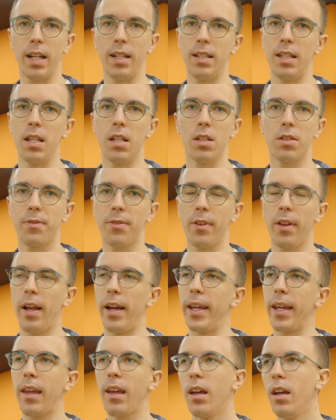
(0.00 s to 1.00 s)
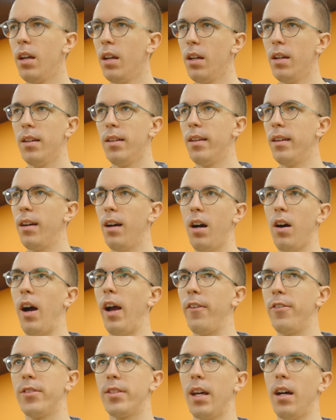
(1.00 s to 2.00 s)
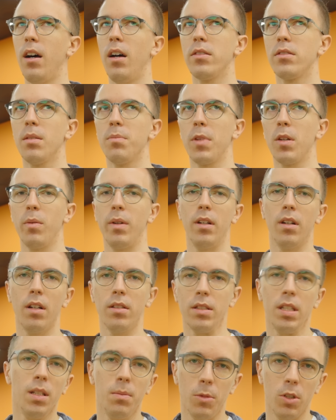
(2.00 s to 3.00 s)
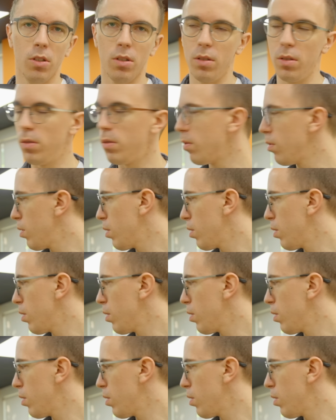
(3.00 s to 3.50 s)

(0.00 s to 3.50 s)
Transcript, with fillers: ideas for like, oh, I saw something weird on Temu